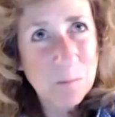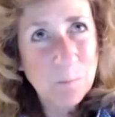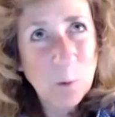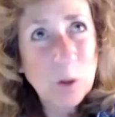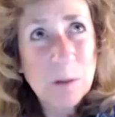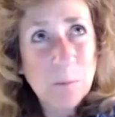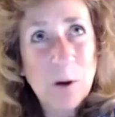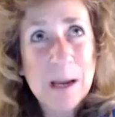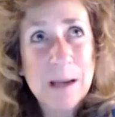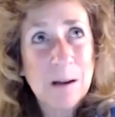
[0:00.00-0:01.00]
birds of
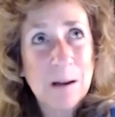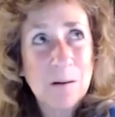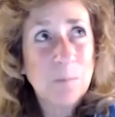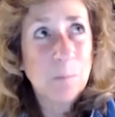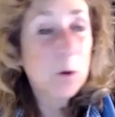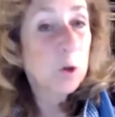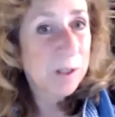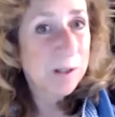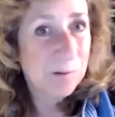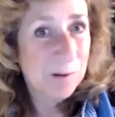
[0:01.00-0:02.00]
prey are
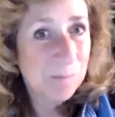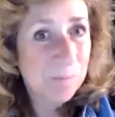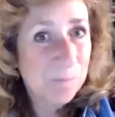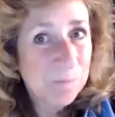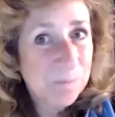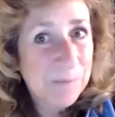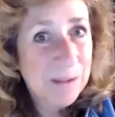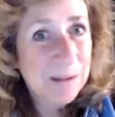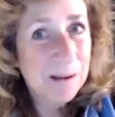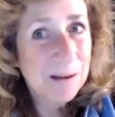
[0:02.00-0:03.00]
persecuted.
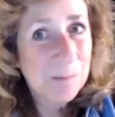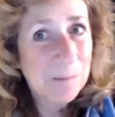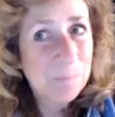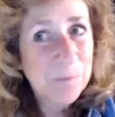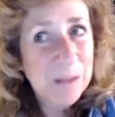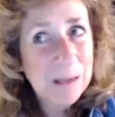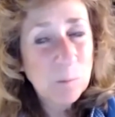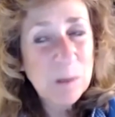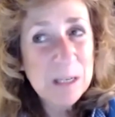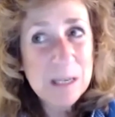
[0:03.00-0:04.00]
Um,
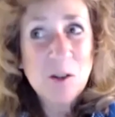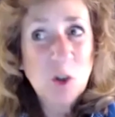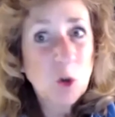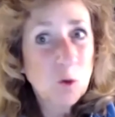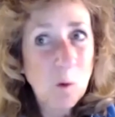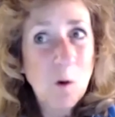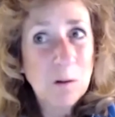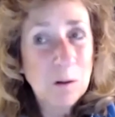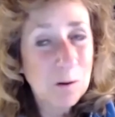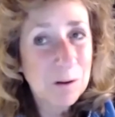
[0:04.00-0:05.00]
we need strong
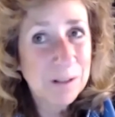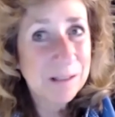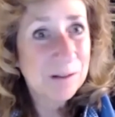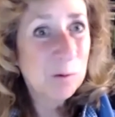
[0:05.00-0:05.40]
laws and to